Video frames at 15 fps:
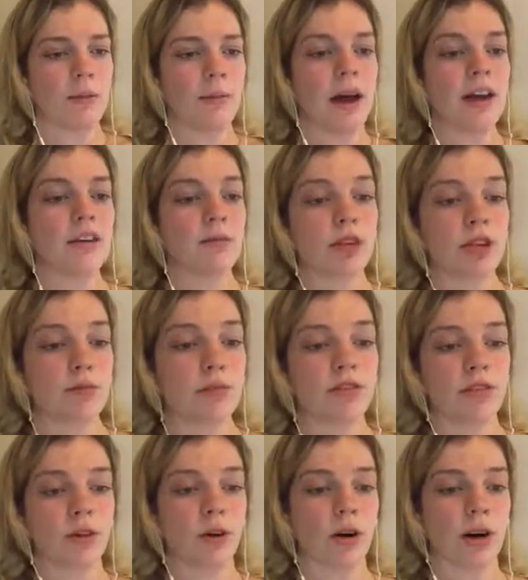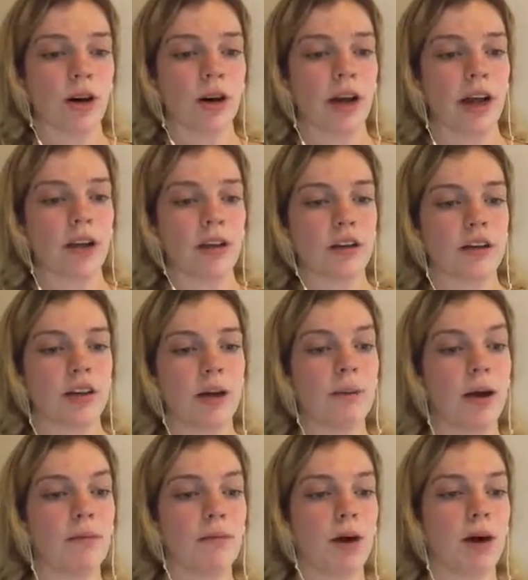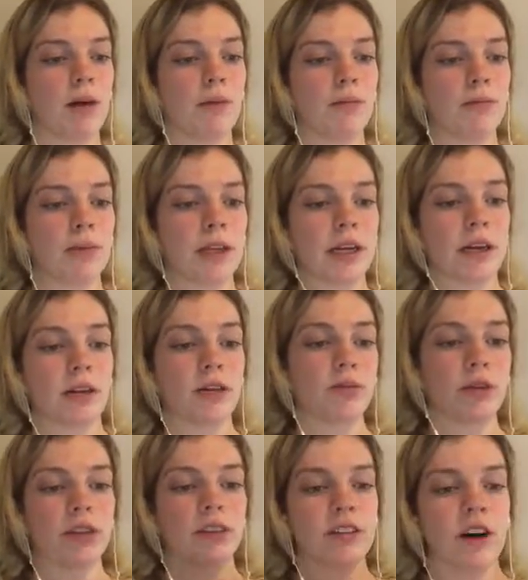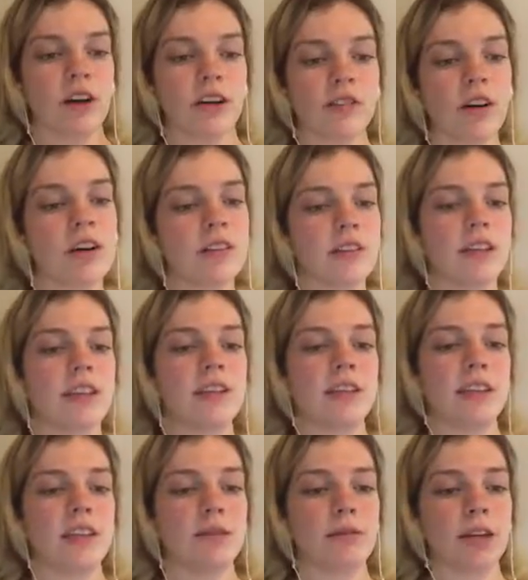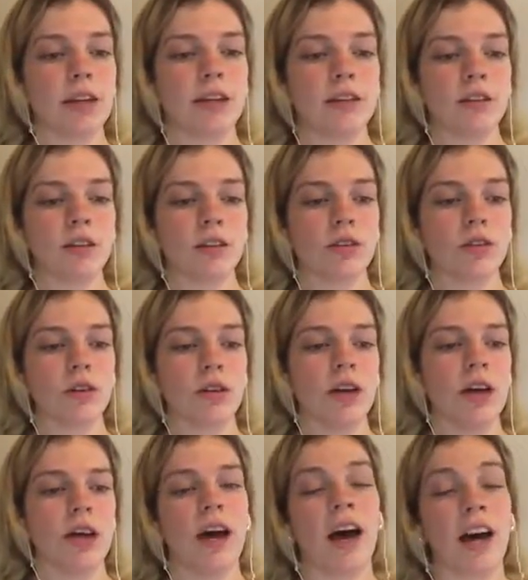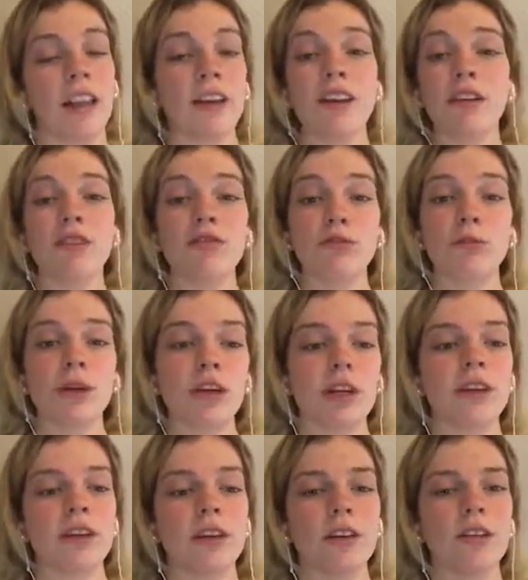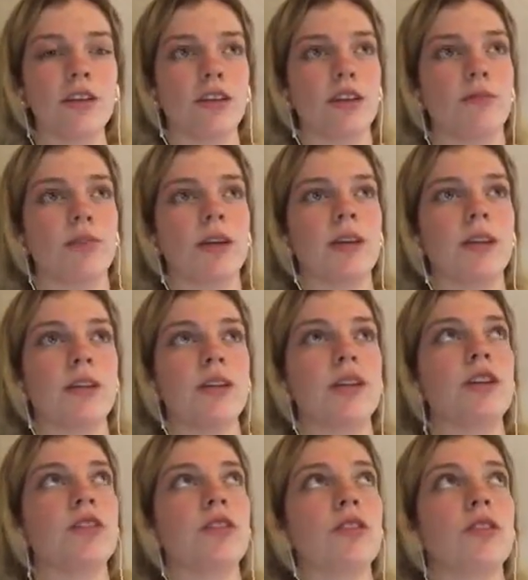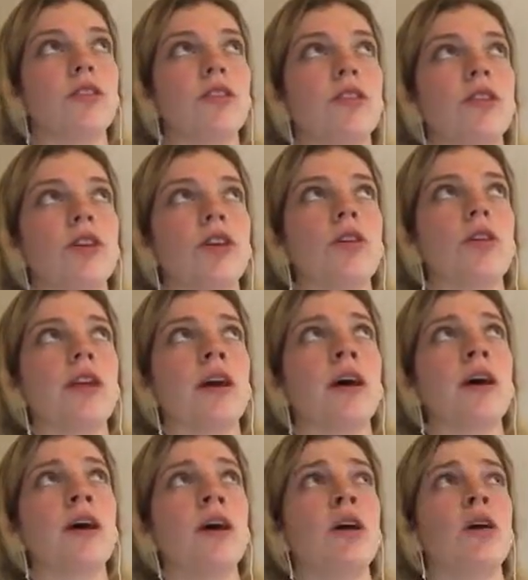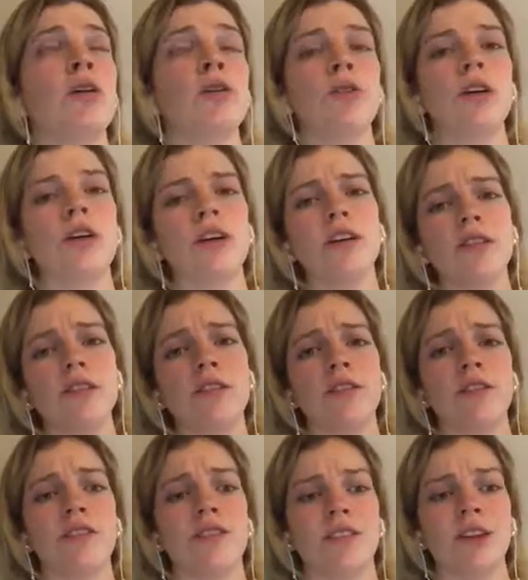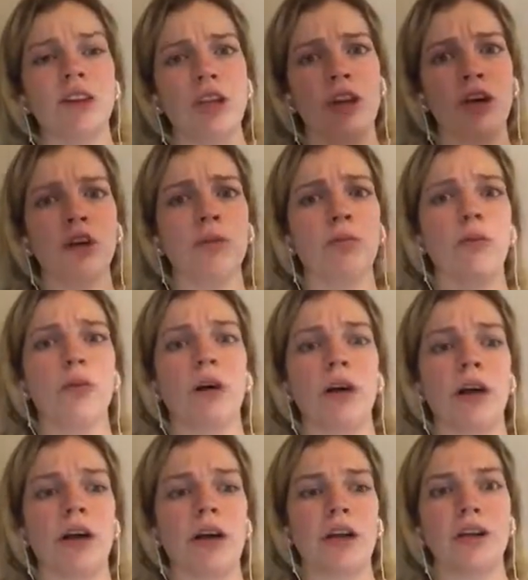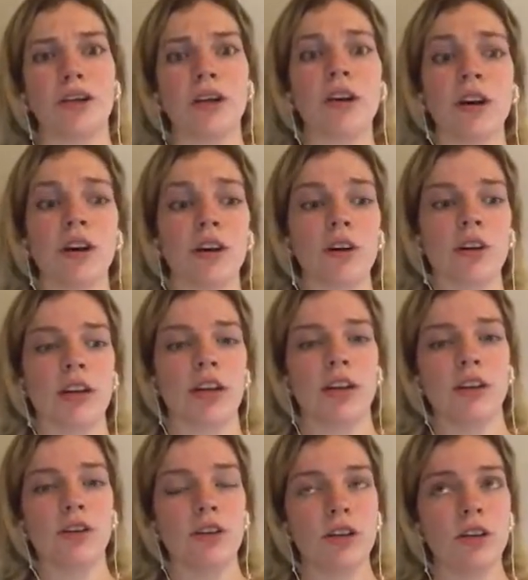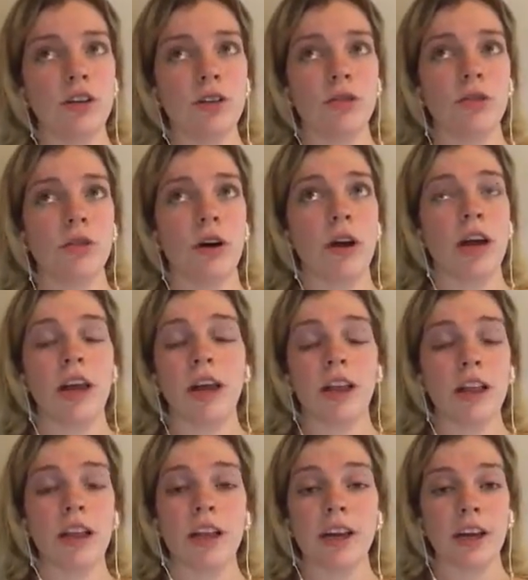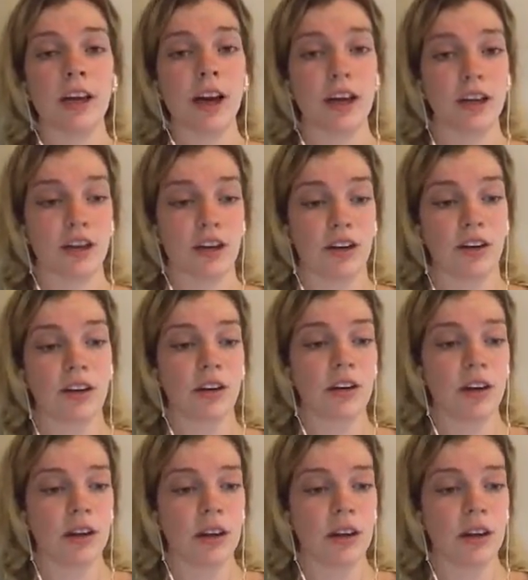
as mentioned before, I learned that my mom played on the boys soccer varsity team in high school. I thought that was pretty encouraging because it just goes to show that who cares if they're a boy and you're a girl? Like, you could do anything a guy can do.